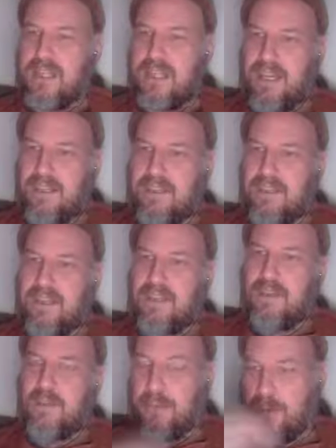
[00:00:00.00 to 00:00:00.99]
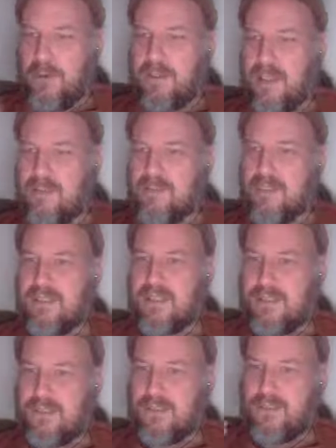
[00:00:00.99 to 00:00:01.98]
And then the third level
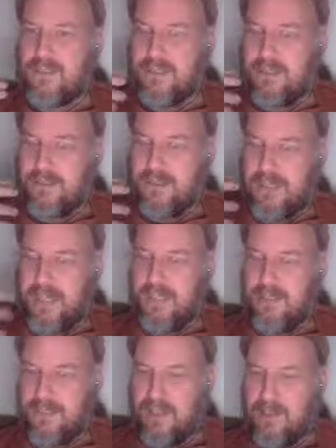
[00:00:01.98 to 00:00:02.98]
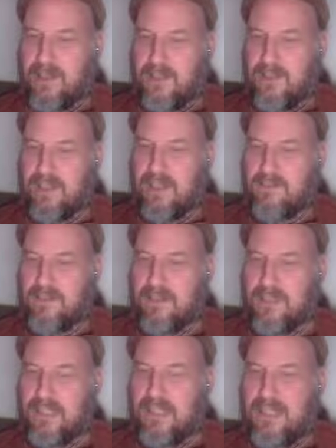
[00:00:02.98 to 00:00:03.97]
is the anatomical level.